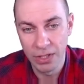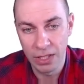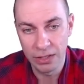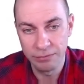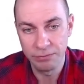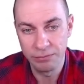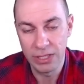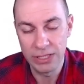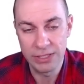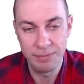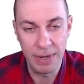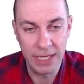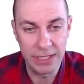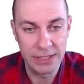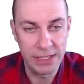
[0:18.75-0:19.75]
It's
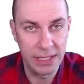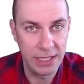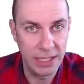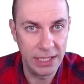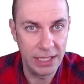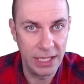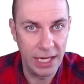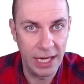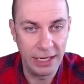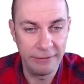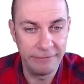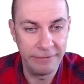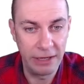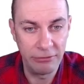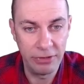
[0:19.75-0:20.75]
basically
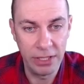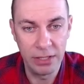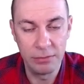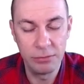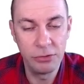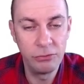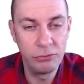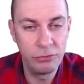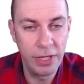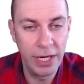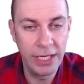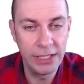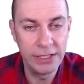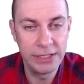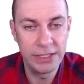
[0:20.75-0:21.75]
a variable
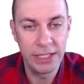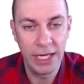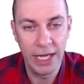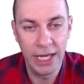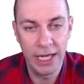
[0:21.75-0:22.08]
rate